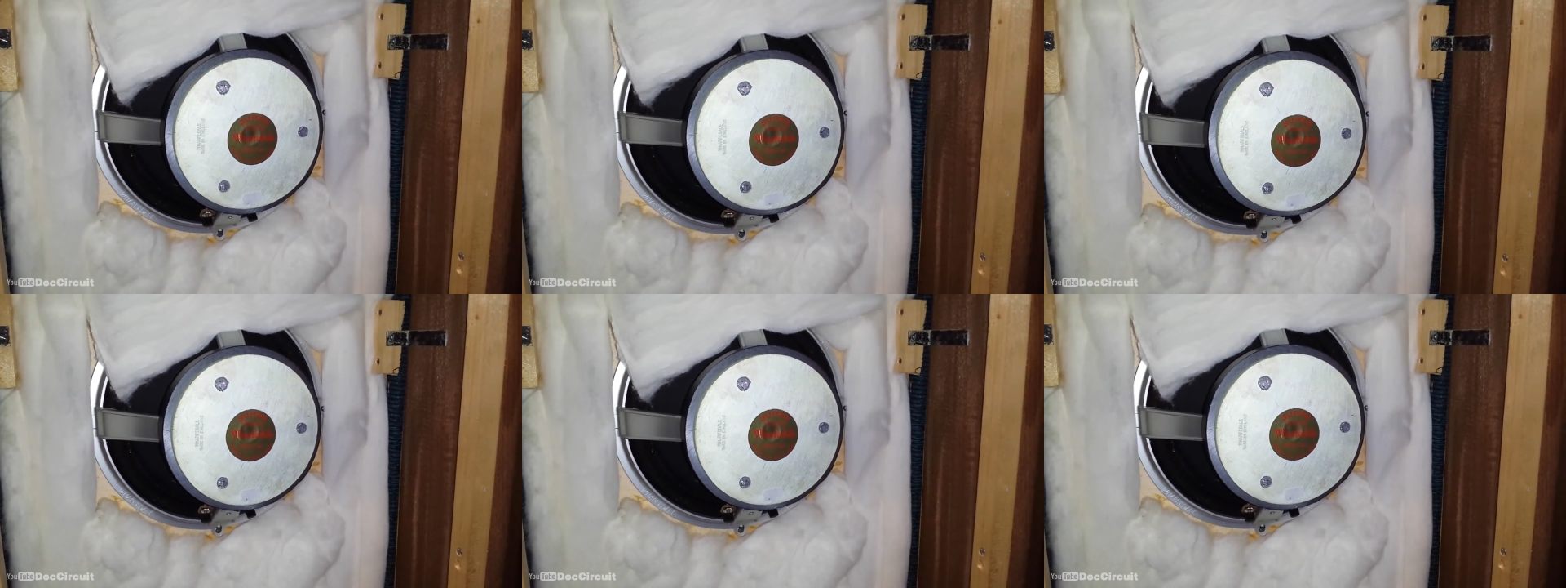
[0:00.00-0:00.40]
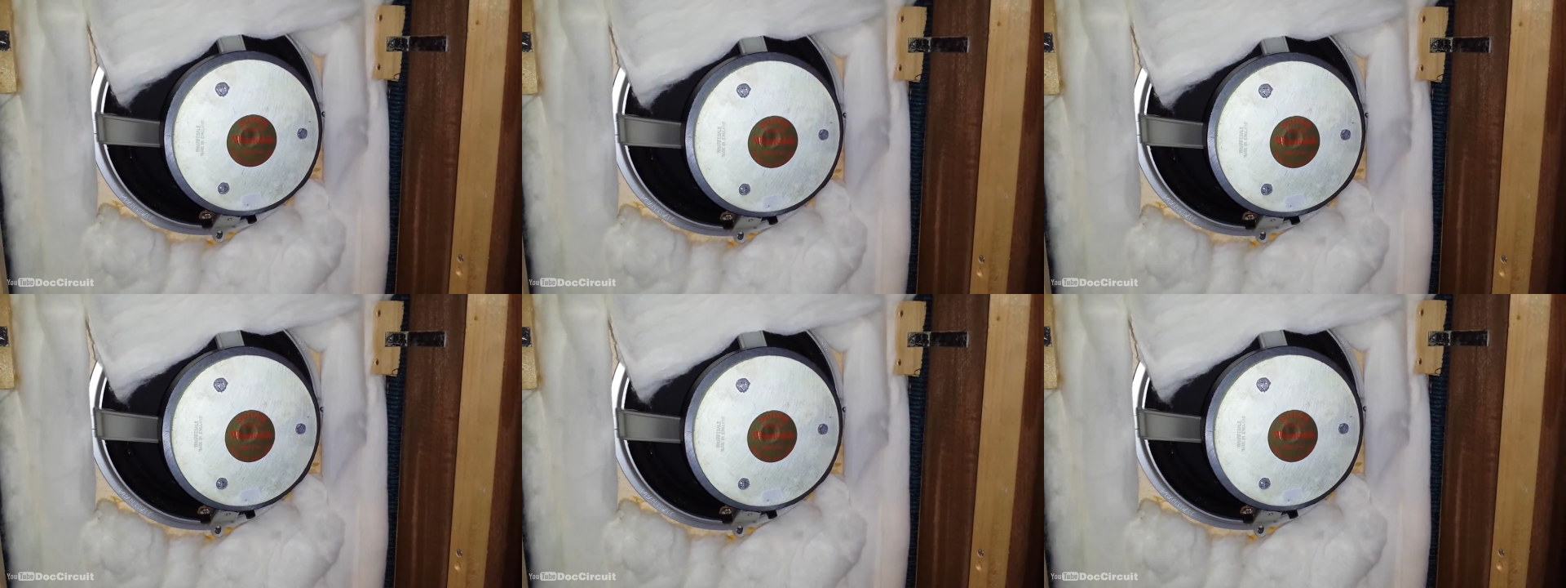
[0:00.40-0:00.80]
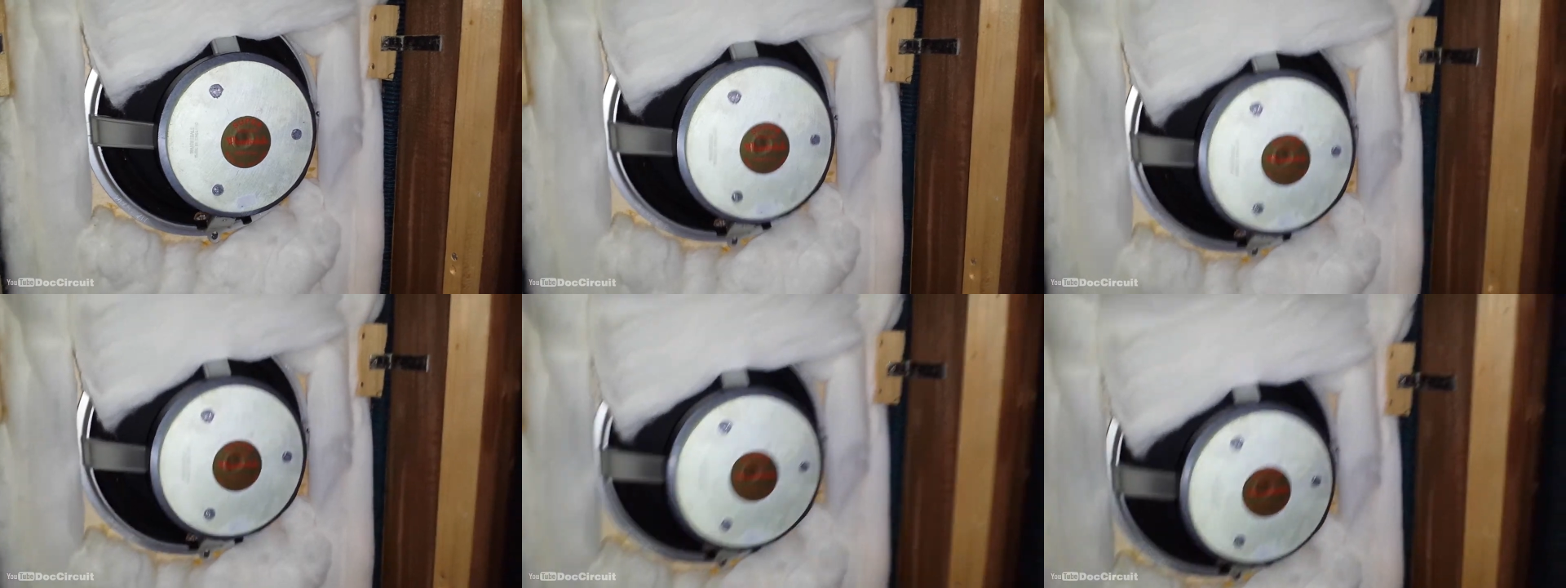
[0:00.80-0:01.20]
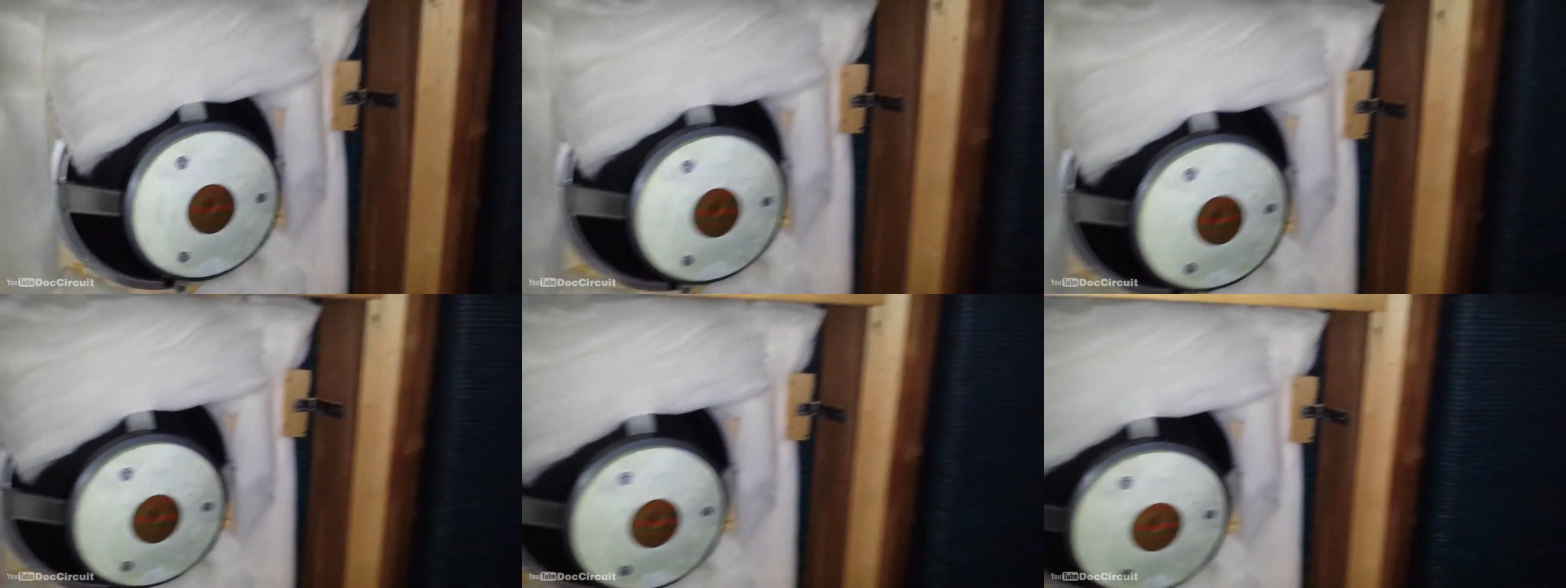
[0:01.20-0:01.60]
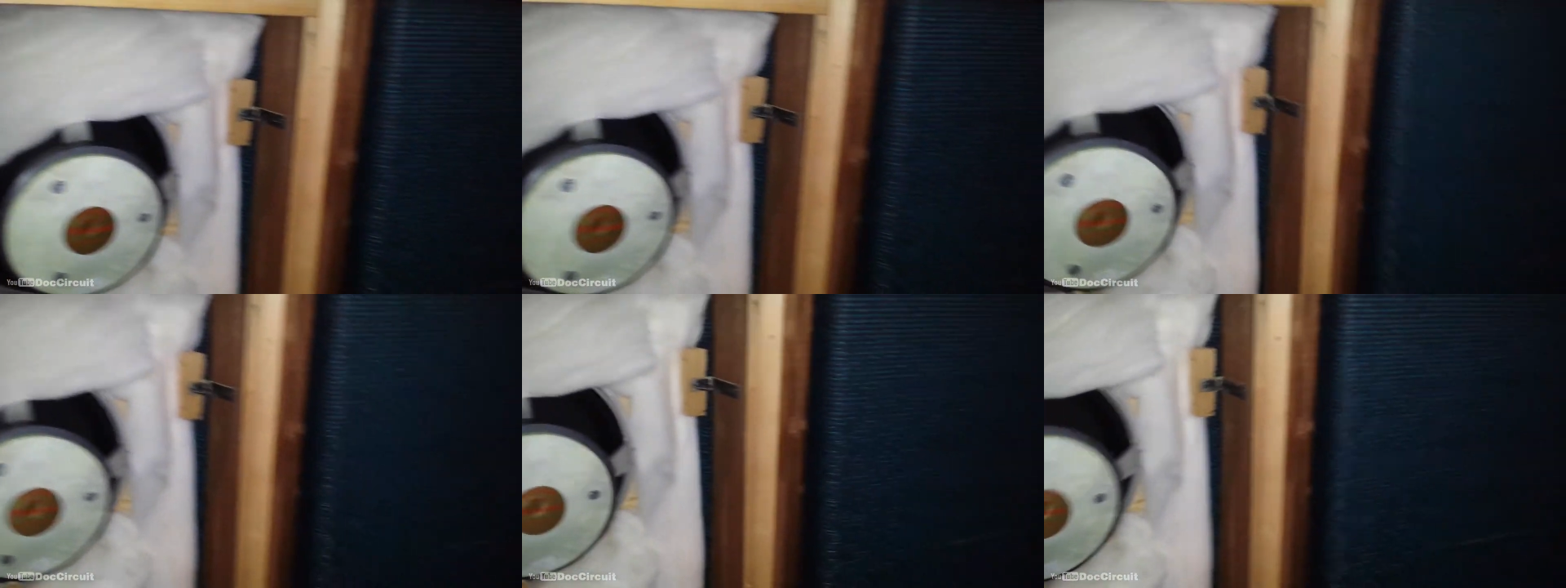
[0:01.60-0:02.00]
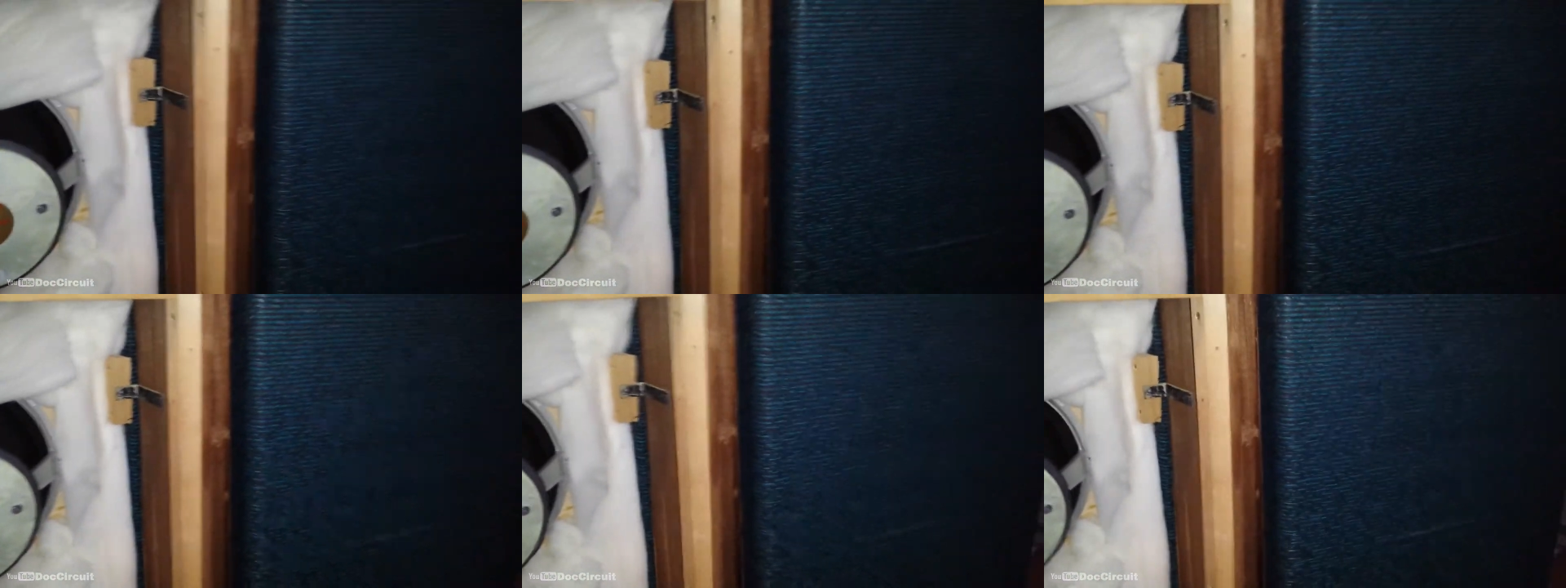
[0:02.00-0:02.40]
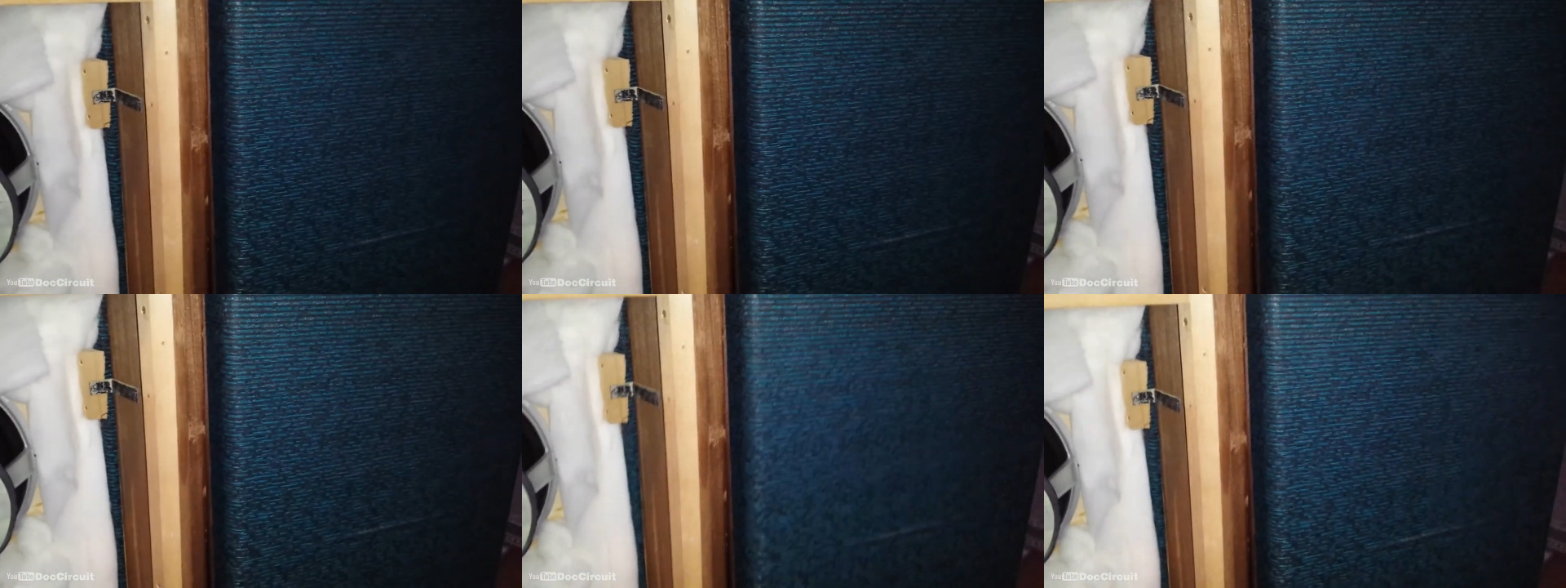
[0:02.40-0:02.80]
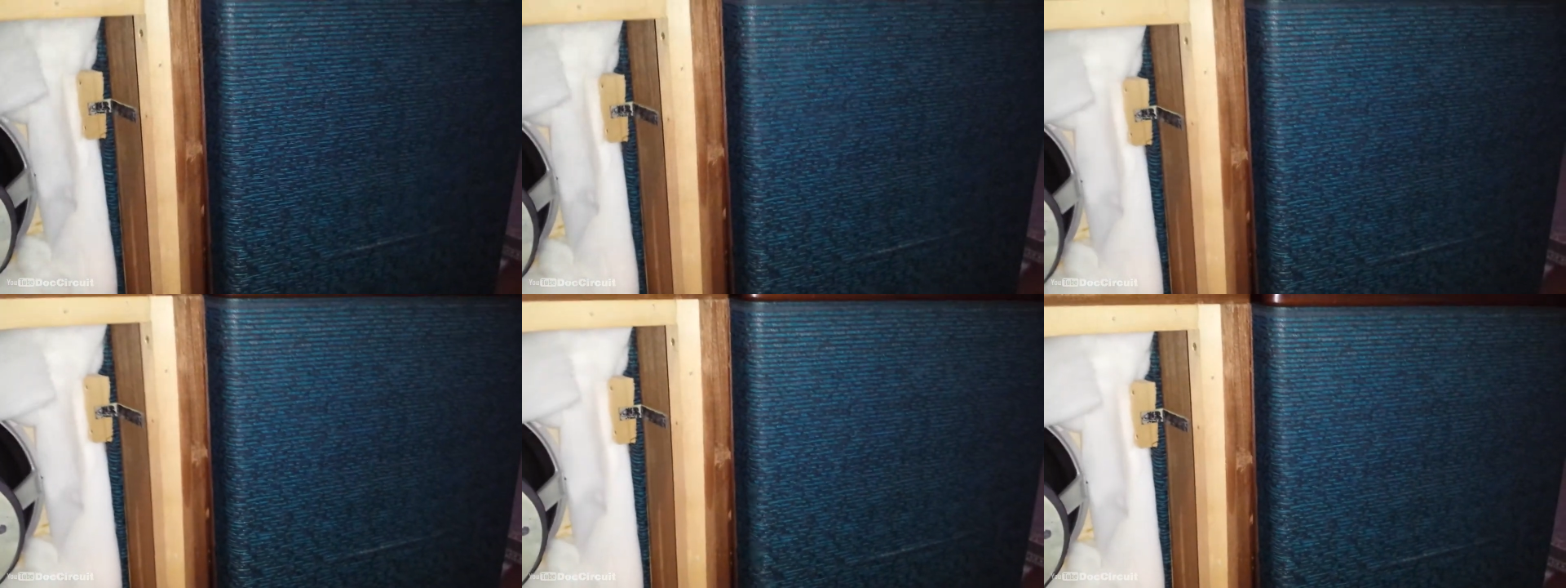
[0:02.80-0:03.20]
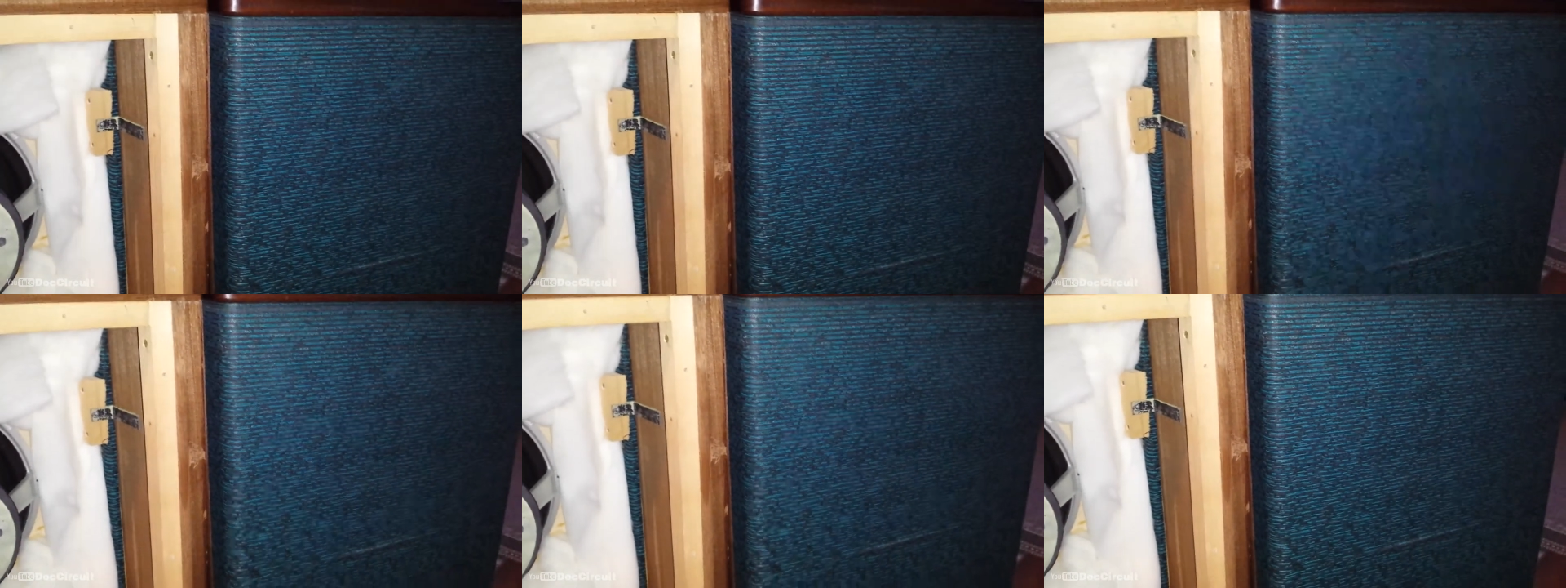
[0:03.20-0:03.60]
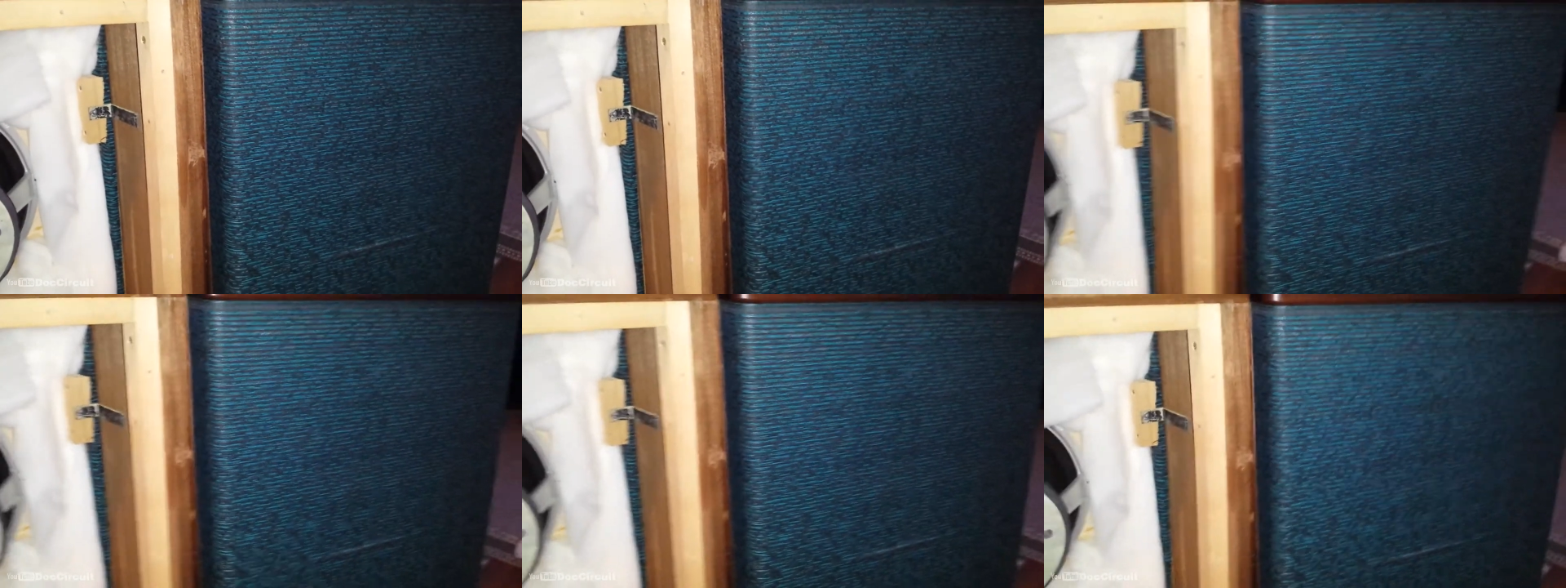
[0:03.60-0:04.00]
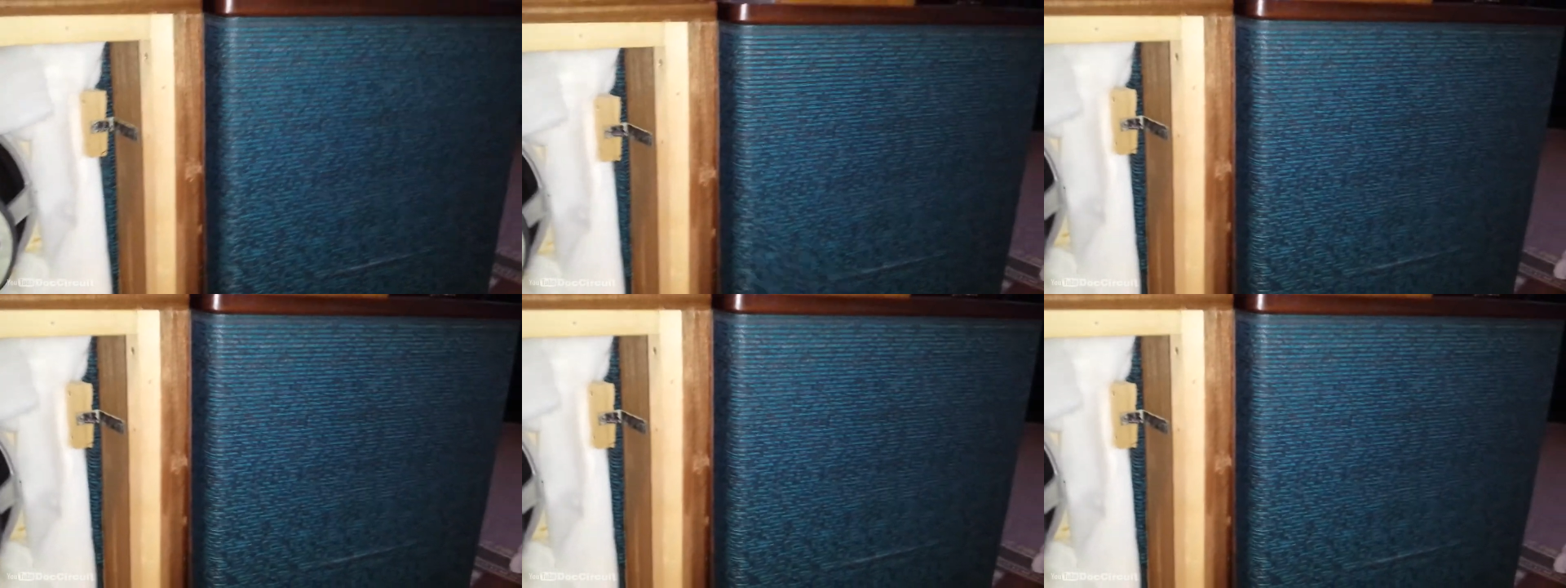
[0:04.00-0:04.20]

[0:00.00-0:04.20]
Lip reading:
[unreadable: no face in view]